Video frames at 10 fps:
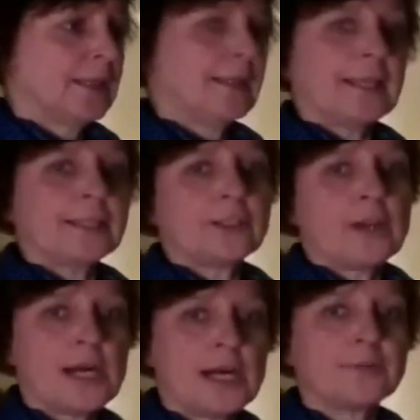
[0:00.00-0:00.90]
Let your
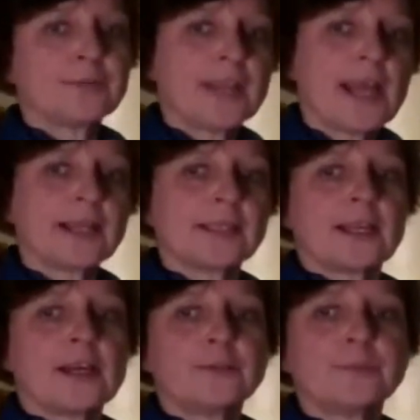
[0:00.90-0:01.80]
arms hang
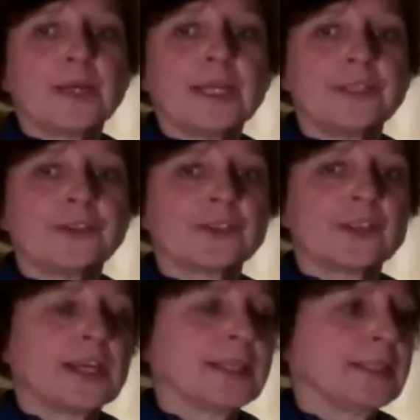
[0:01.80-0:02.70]
down by your
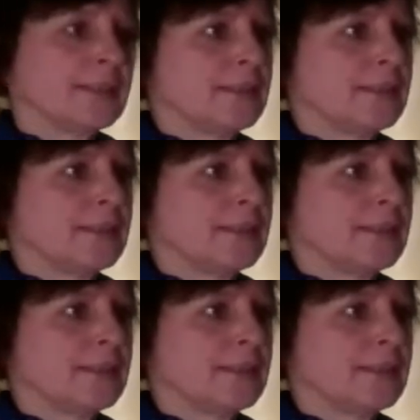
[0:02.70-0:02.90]
side